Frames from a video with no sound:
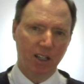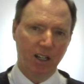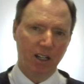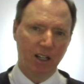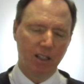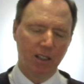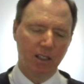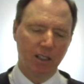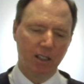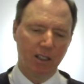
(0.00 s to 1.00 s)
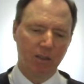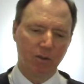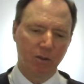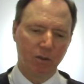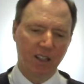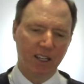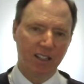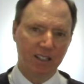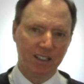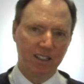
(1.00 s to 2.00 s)
uh, and, and
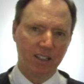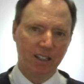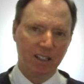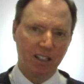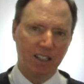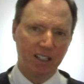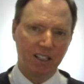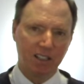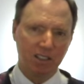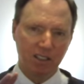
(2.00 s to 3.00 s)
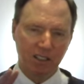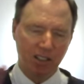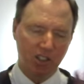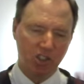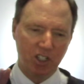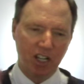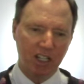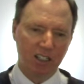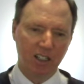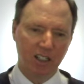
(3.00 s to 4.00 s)
without uh, any uh,
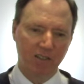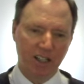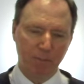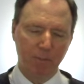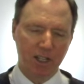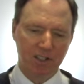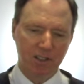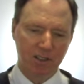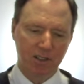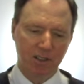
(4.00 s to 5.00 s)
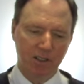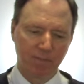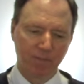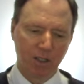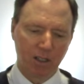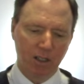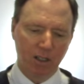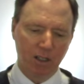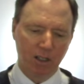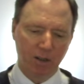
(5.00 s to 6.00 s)
shading of that message. And
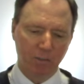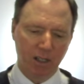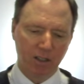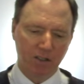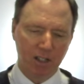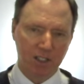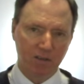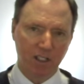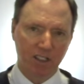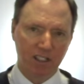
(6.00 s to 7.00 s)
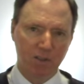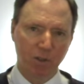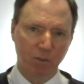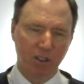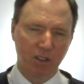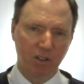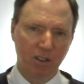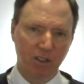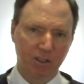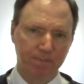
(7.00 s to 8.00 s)
uh, by the grace of God, that's what we do
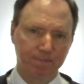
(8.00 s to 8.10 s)
here.